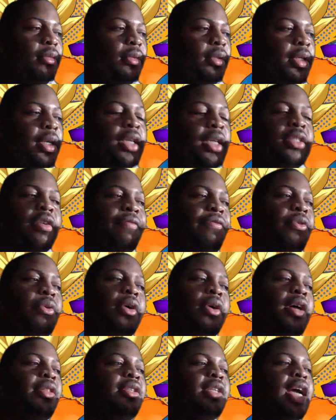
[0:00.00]
and there's a
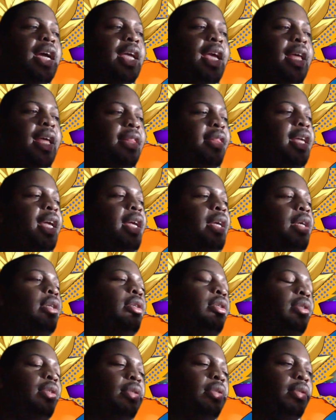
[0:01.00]
few others I can't think,
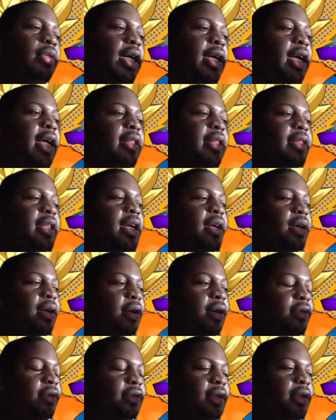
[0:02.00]
I can't think
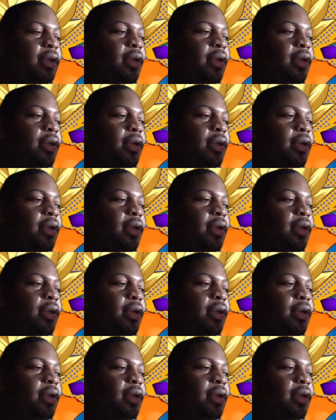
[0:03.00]
of.